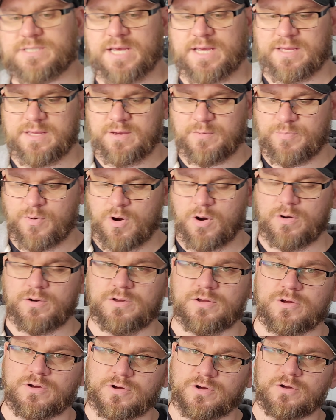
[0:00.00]
to take
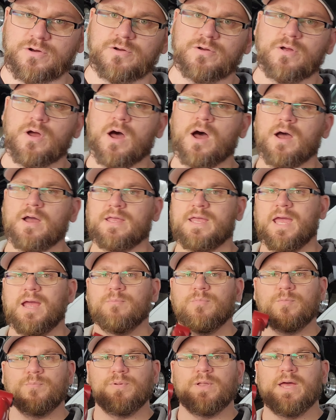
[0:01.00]
apart your
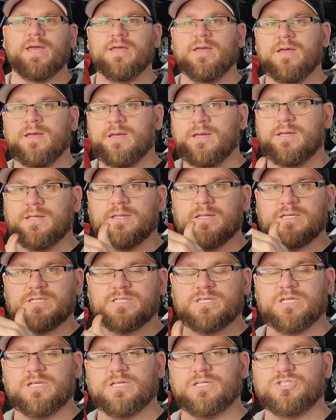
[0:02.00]
camber plate, and
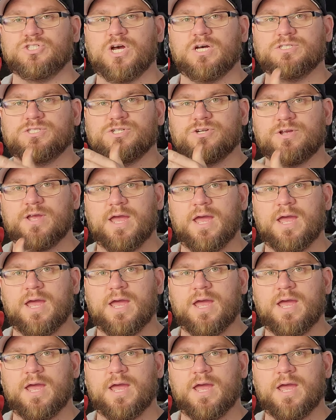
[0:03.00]
this can adjust your